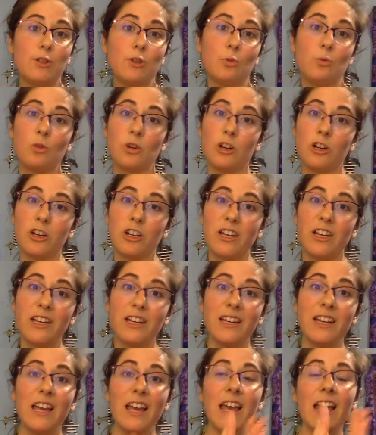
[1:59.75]
to work,
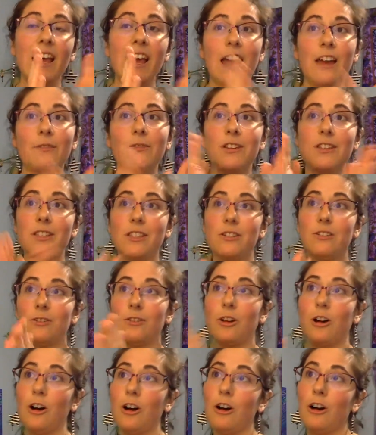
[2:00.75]
every single
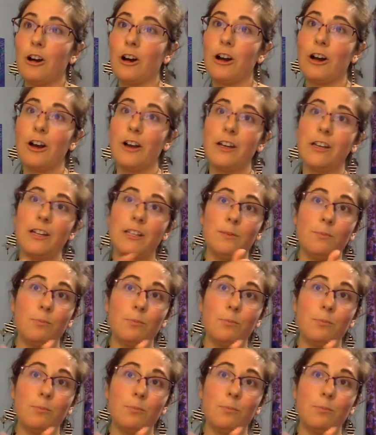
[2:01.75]
car is